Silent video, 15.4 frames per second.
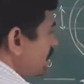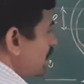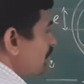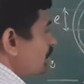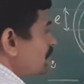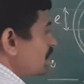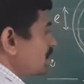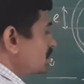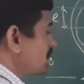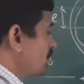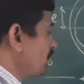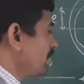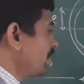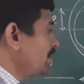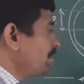depth is
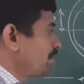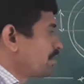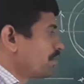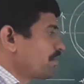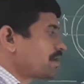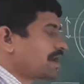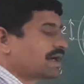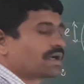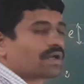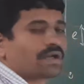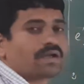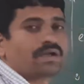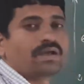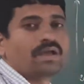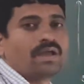given
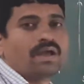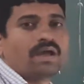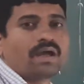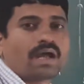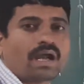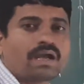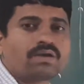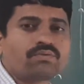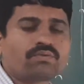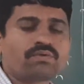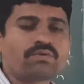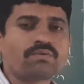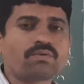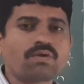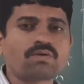400, and we
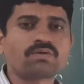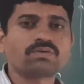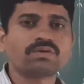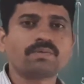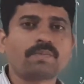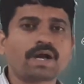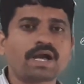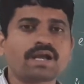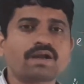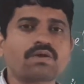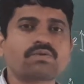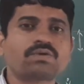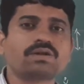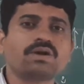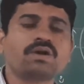want to find
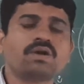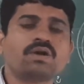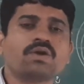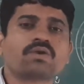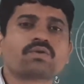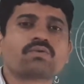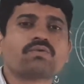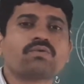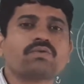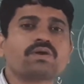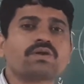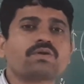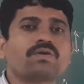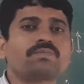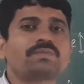out the
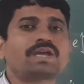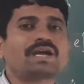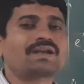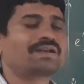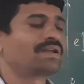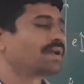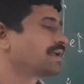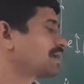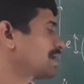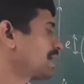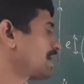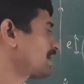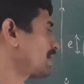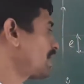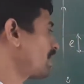core of that
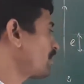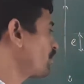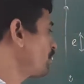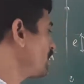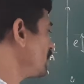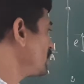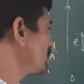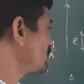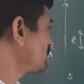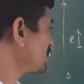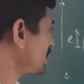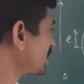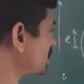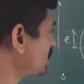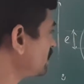rectangular
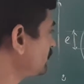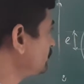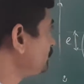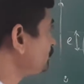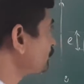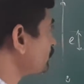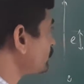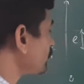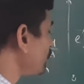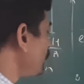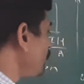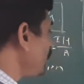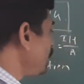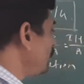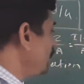section.
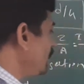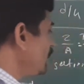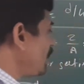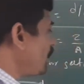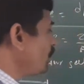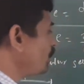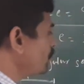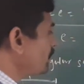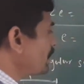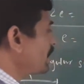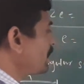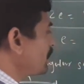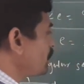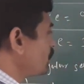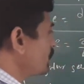Then how to
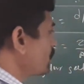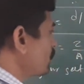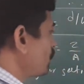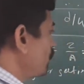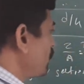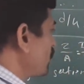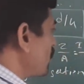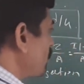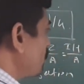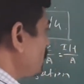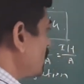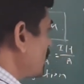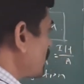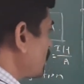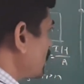find out the core of
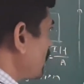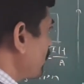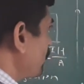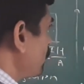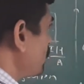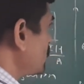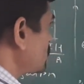the rectangular